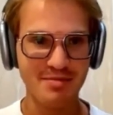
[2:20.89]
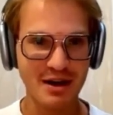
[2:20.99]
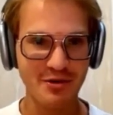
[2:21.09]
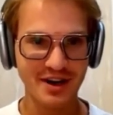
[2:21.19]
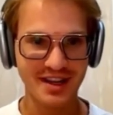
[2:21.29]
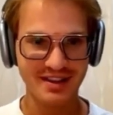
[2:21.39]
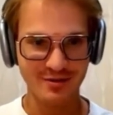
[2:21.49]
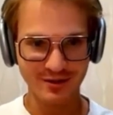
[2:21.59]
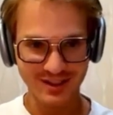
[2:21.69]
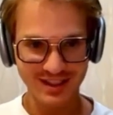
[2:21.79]
powering
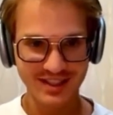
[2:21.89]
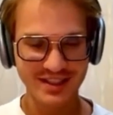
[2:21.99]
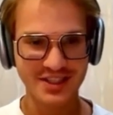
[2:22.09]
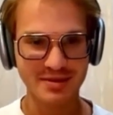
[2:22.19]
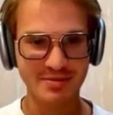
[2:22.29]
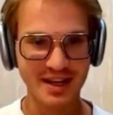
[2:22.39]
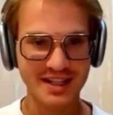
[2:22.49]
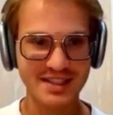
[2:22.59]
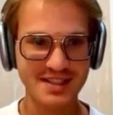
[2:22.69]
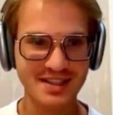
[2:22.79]
all the
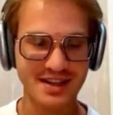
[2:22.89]
JetBrains